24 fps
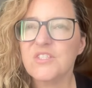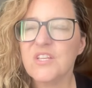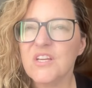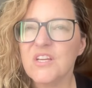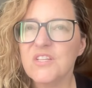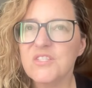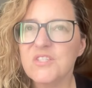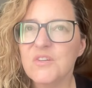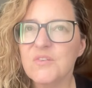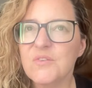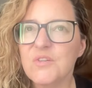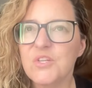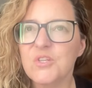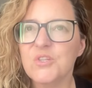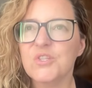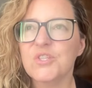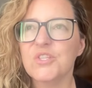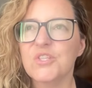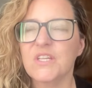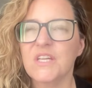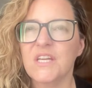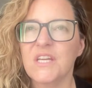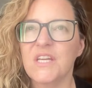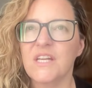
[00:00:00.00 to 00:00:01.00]
also
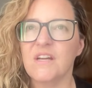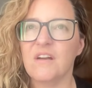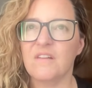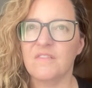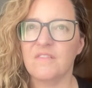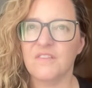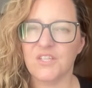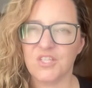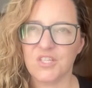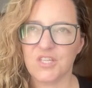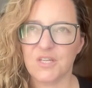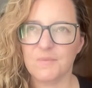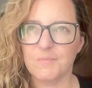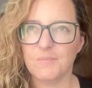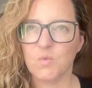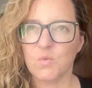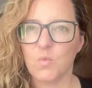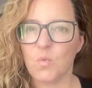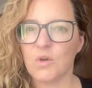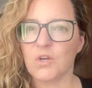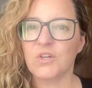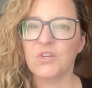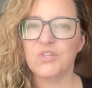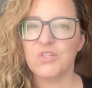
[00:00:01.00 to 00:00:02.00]
usually on the ships
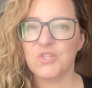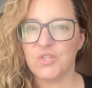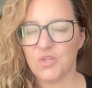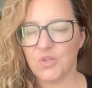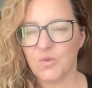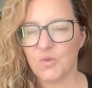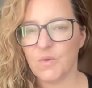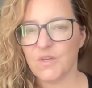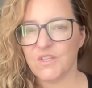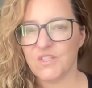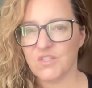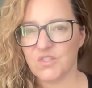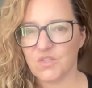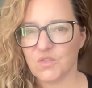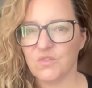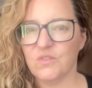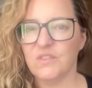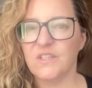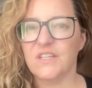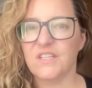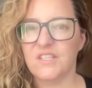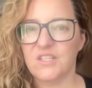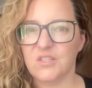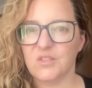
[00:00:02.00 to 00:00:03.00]
one or two adult
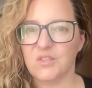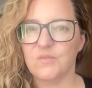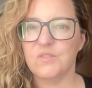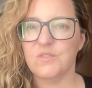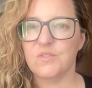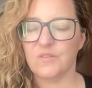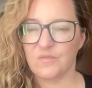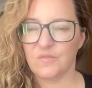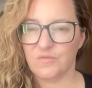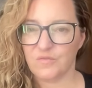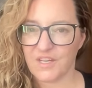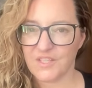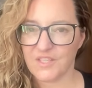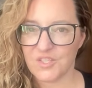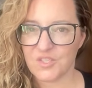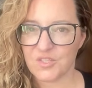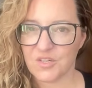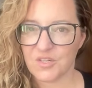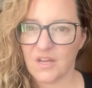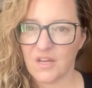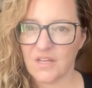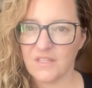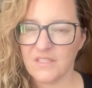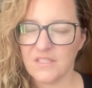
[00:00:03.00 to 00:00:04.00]
exclusive
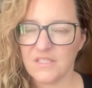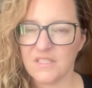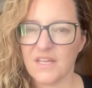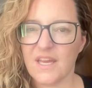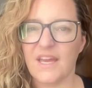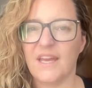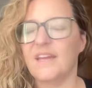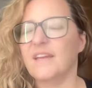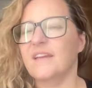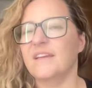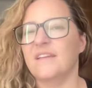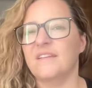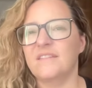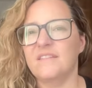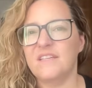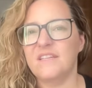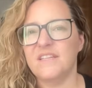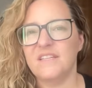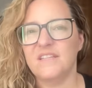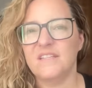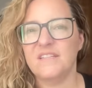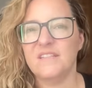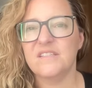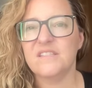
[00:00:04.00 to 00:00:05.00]
restaurants, and
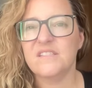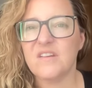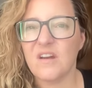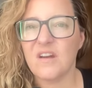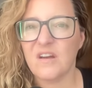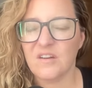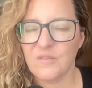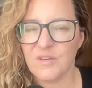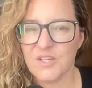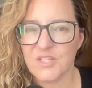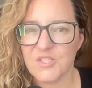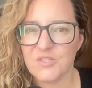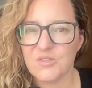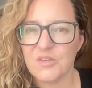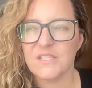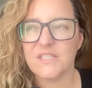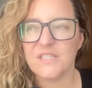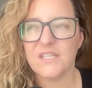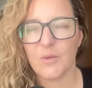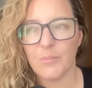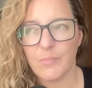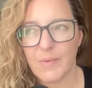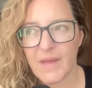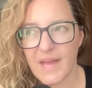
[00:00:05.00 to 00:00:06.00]
these are restaurants
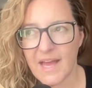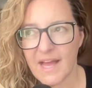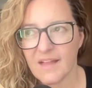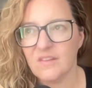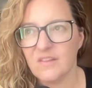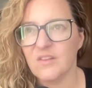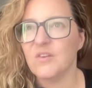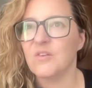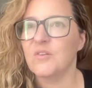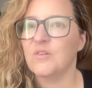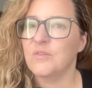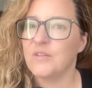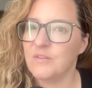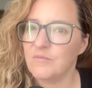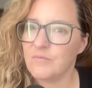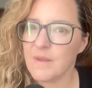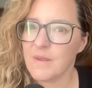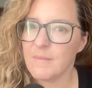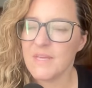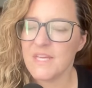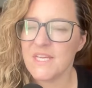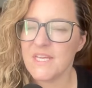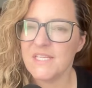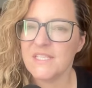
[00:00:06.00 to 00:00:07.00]
like Palo and
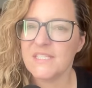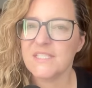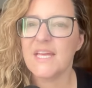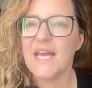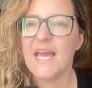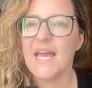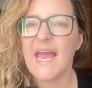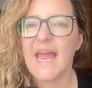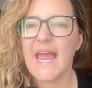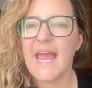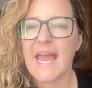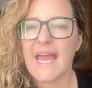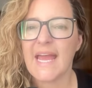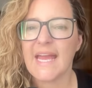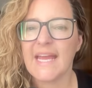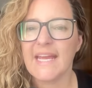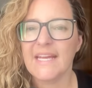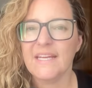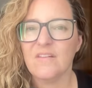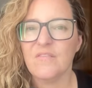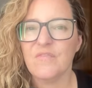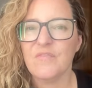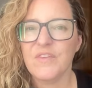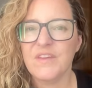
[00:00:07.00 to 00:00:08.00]
Remy's,
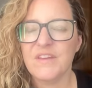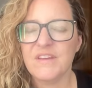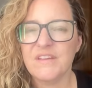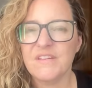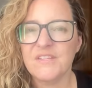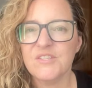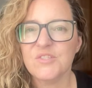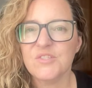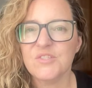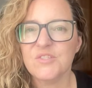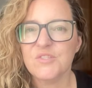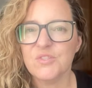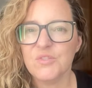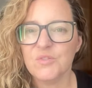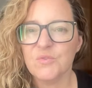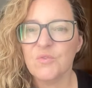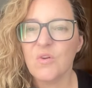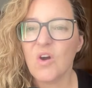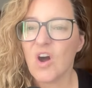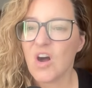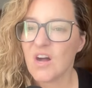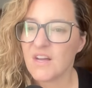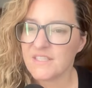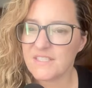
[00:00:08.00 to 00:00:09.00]
and these do
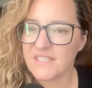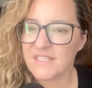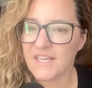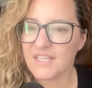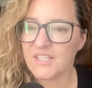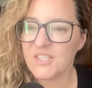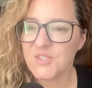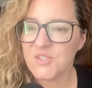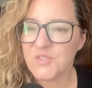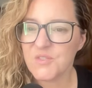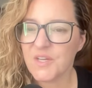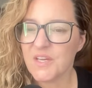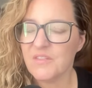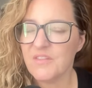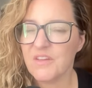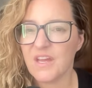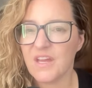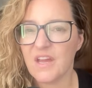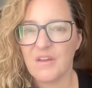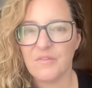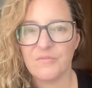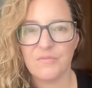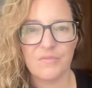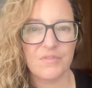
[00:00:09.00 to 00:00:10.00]
cost extra. The
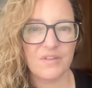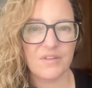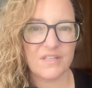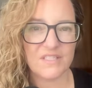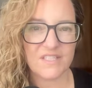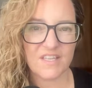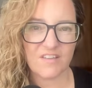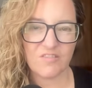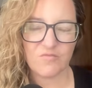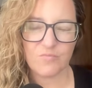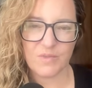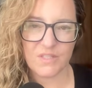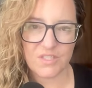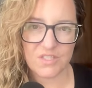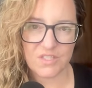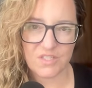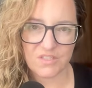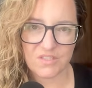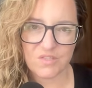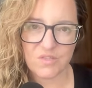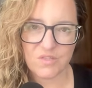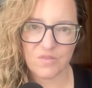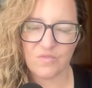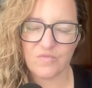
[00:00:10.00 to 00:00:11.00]
other things I've
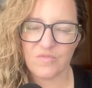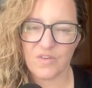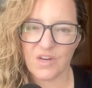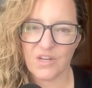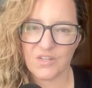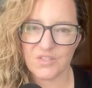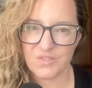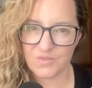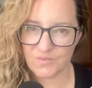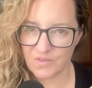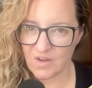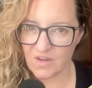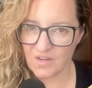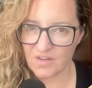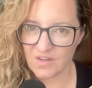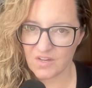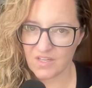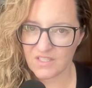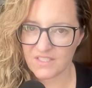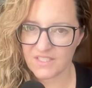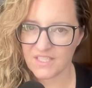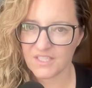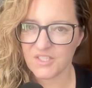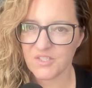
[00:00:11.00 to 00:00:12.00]
mentioned so far do not
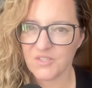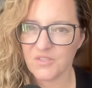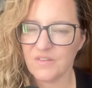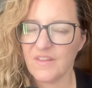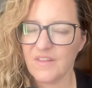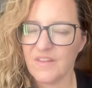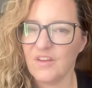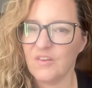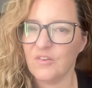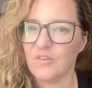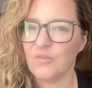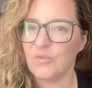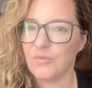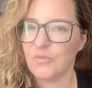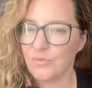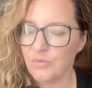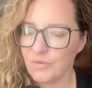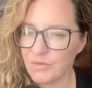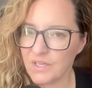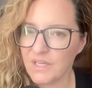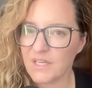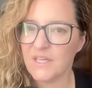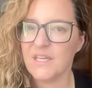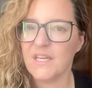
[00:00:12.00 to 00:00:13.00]
cost extra. They are
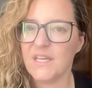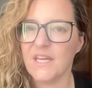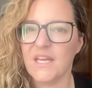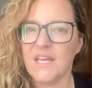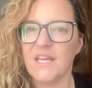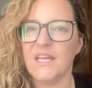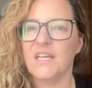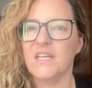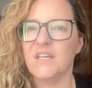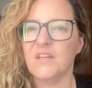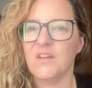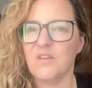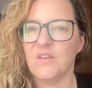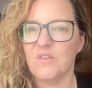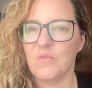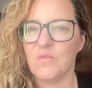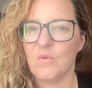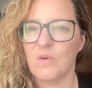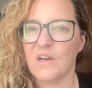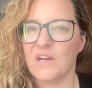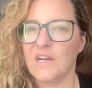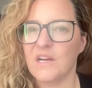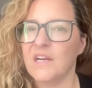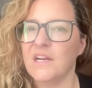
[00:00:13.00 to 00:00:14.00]
included in
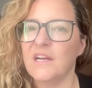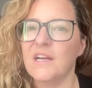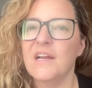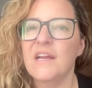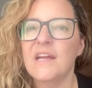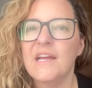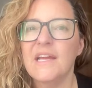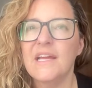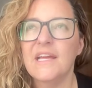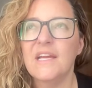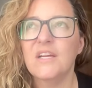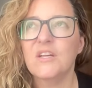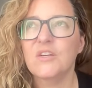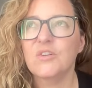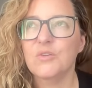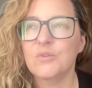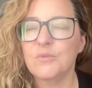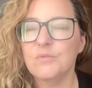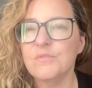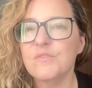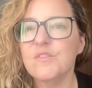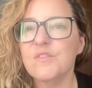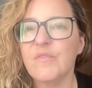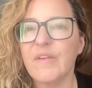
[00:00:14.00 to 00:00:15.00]
your
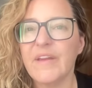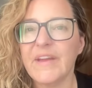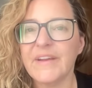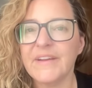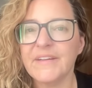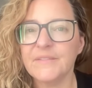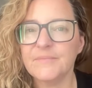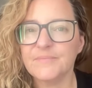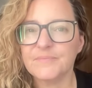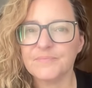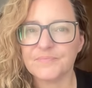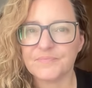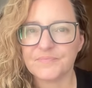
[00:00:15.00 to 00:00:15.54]
cruise fare.